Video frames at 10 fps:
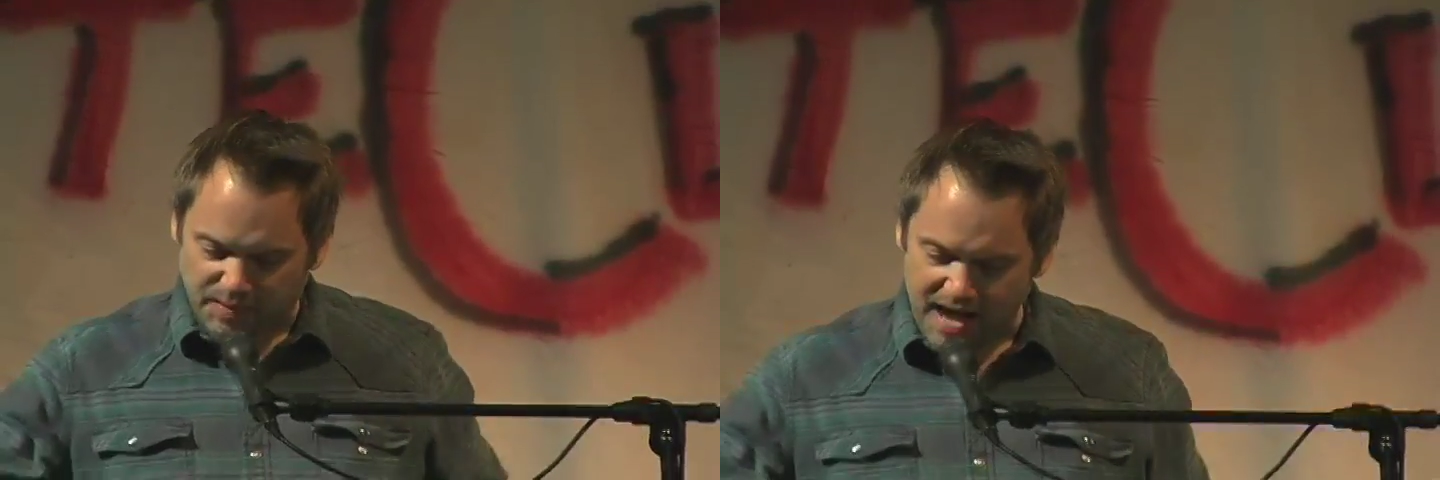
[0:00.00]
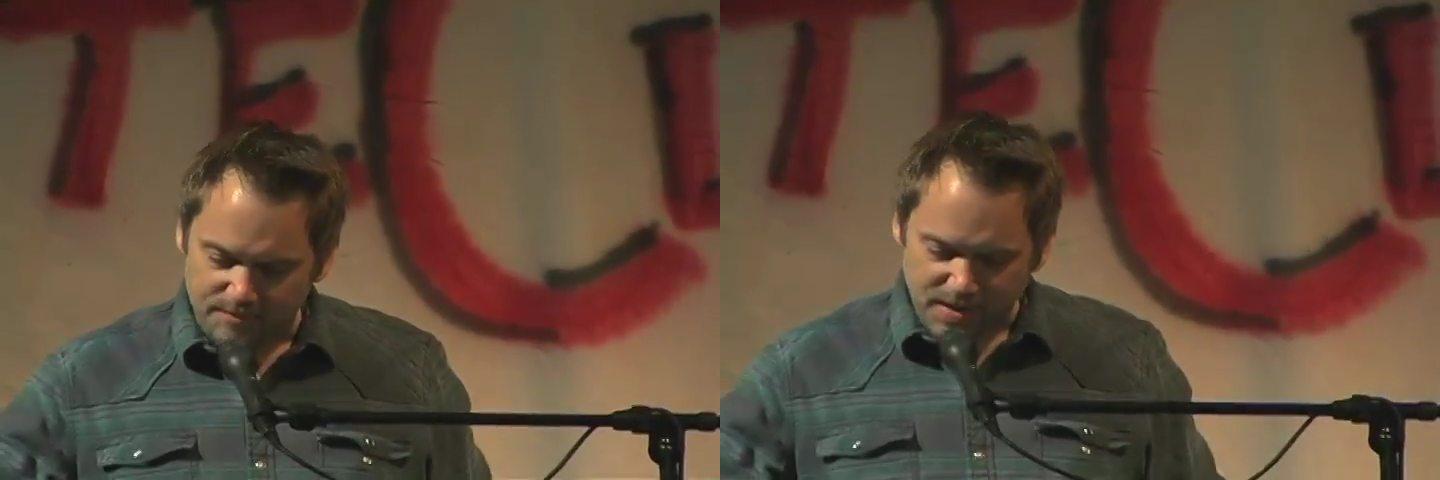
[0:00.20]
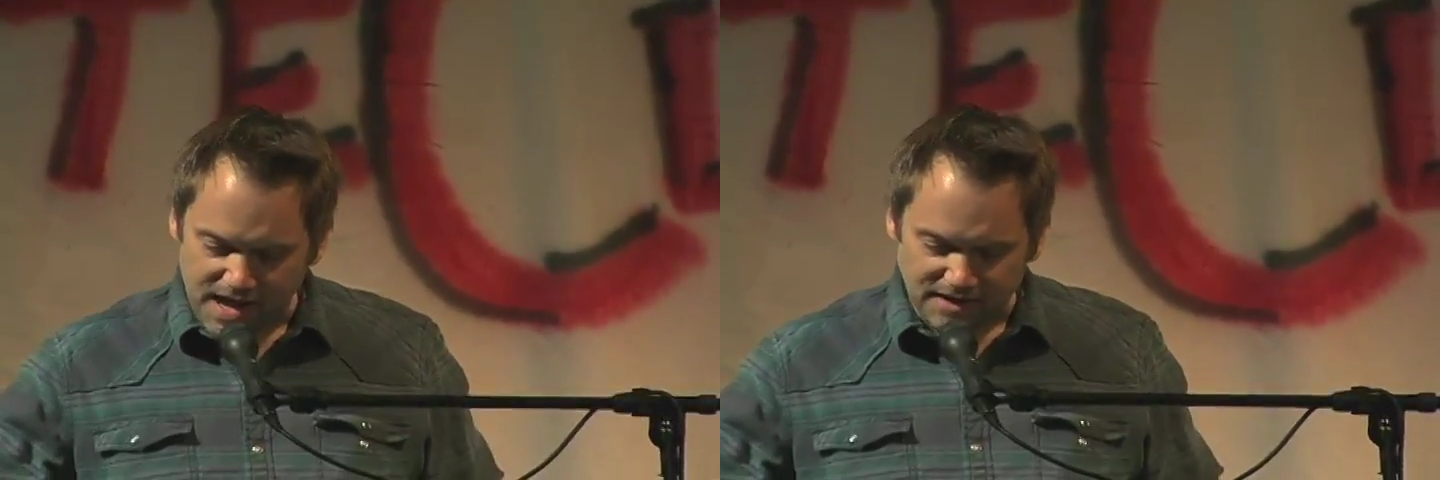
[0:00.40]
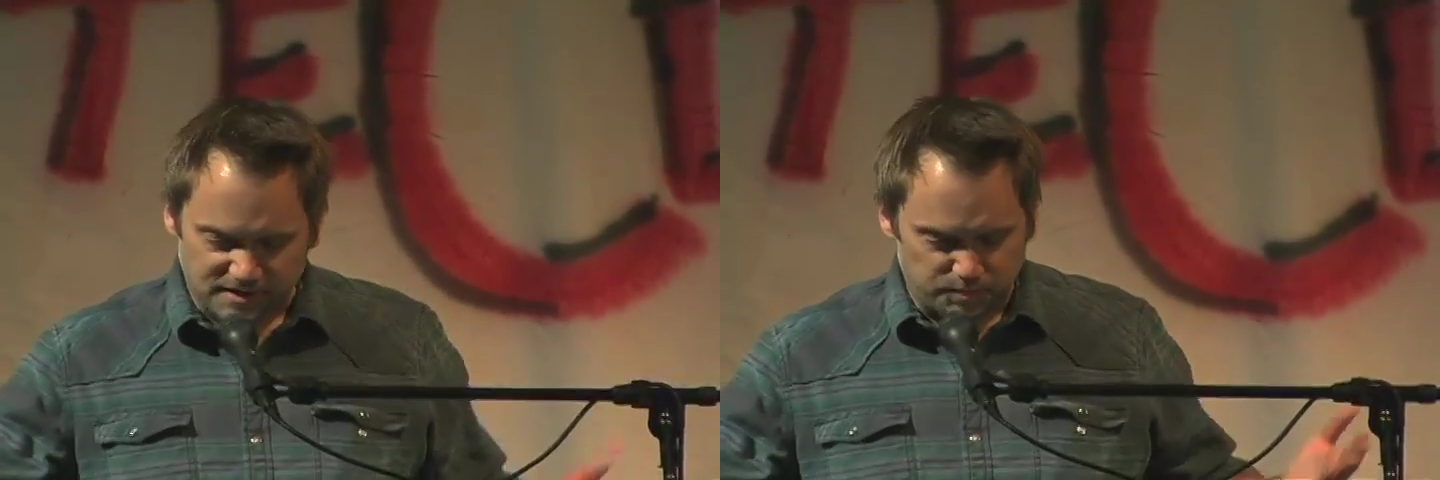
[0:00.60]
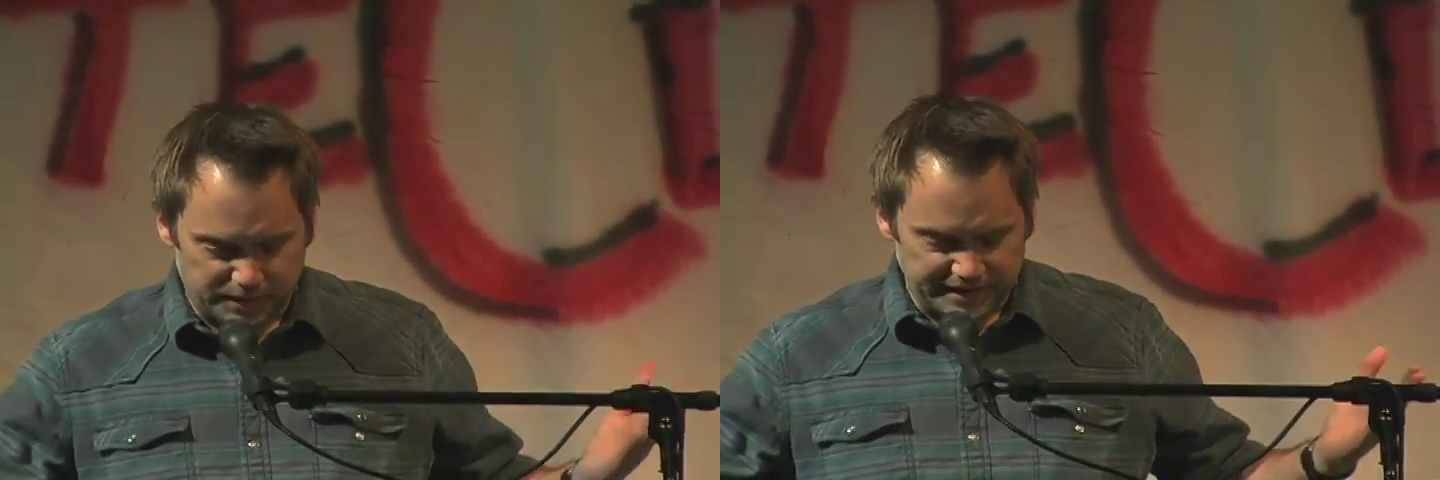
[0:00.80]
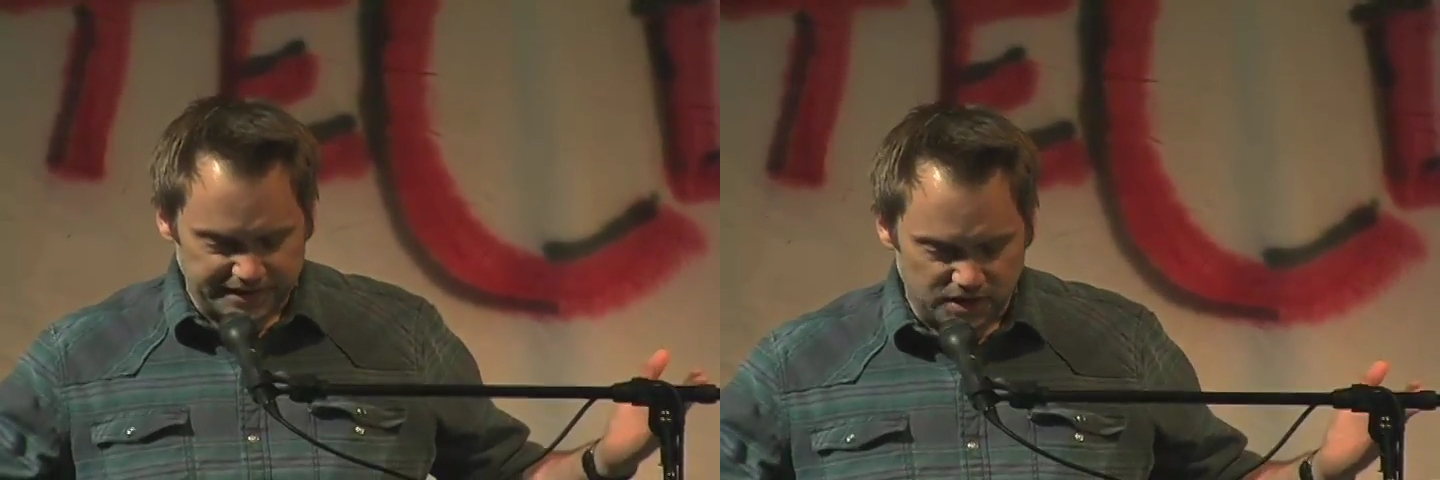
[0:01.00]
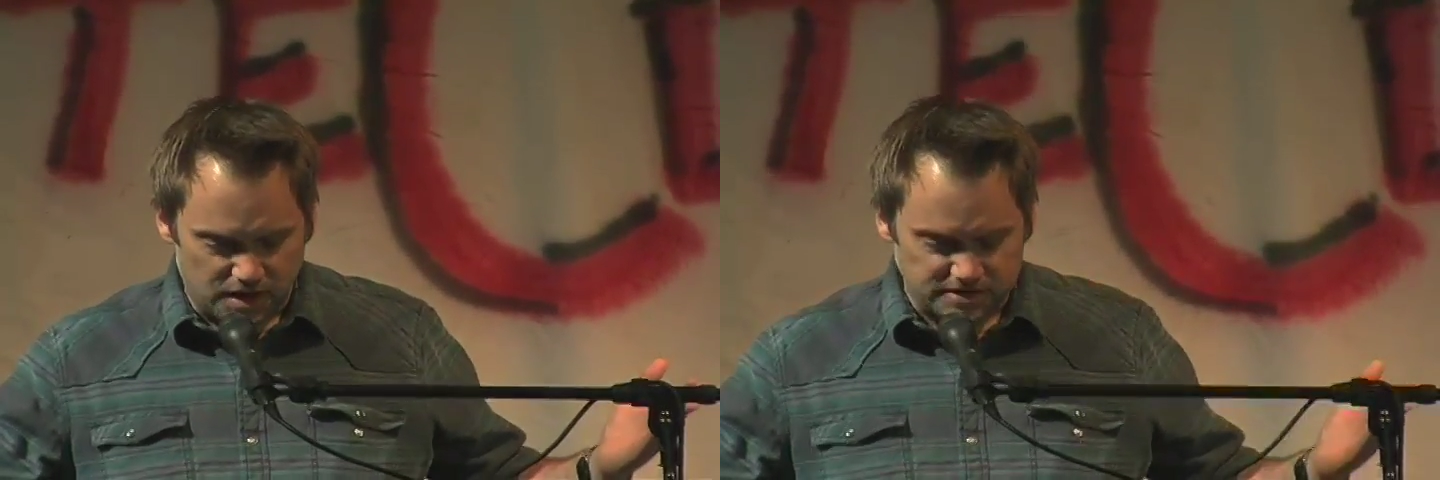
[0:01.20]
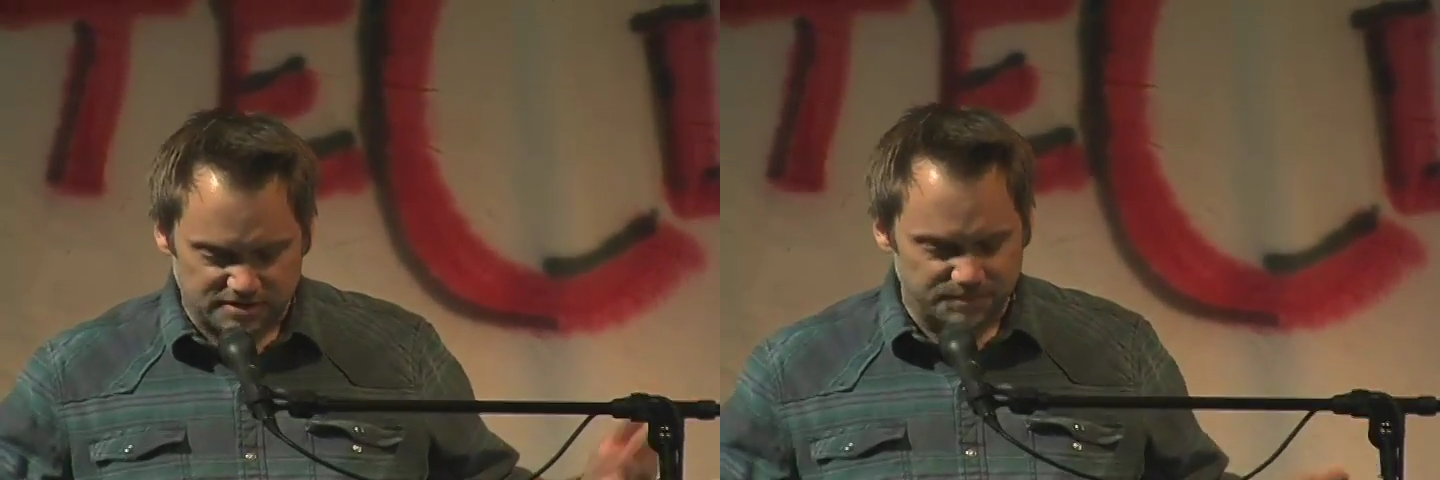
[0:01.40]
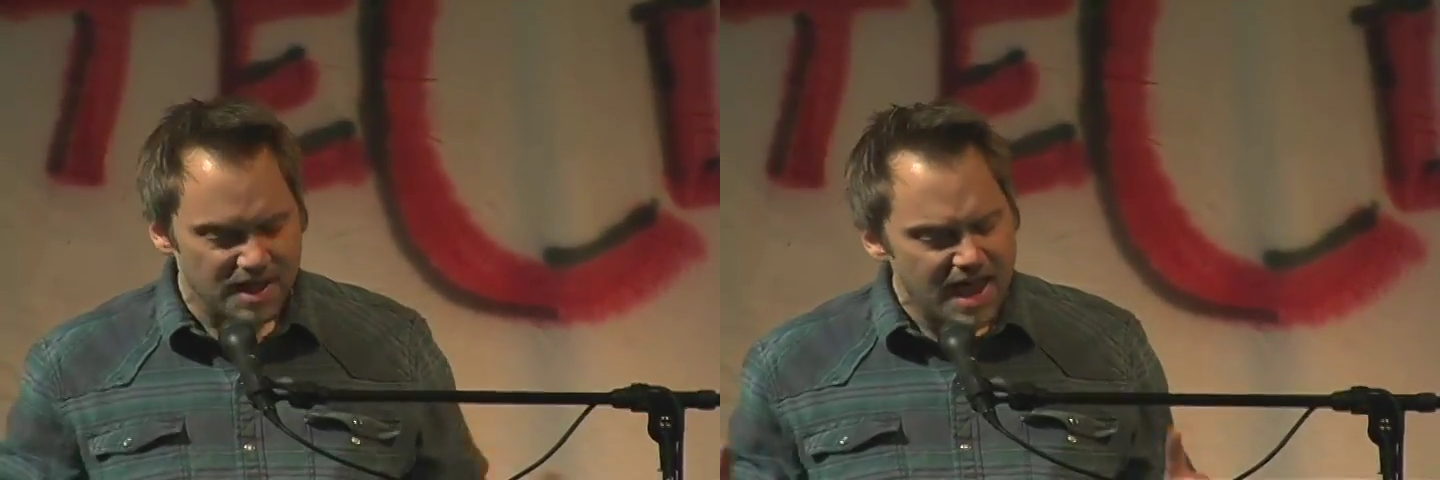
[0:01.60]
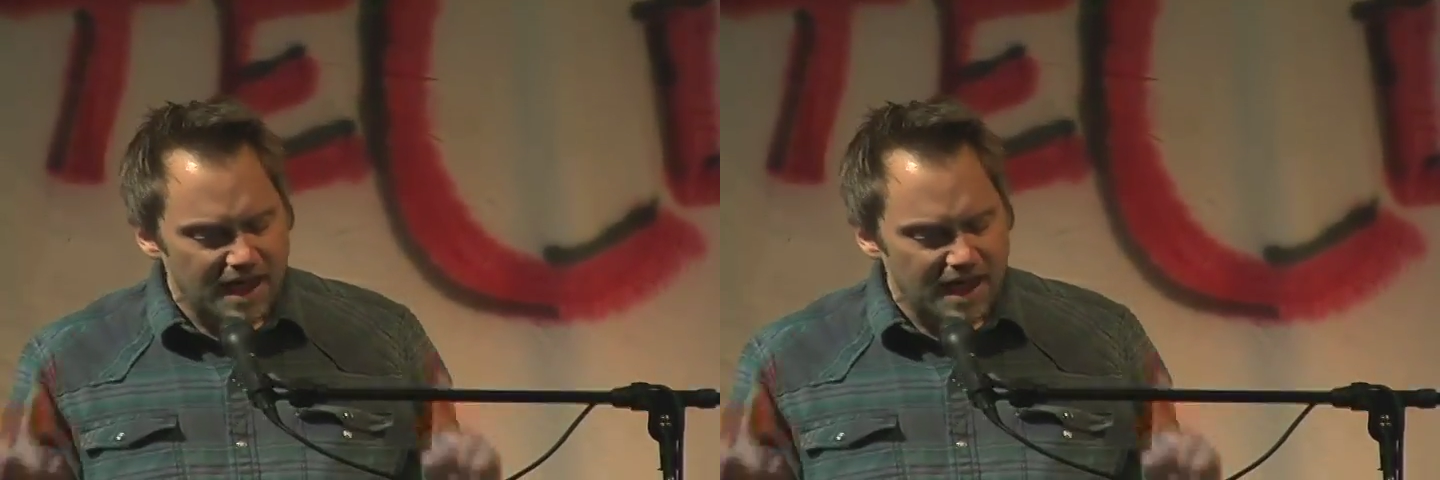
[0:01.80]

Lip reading: Batman, completely awesome.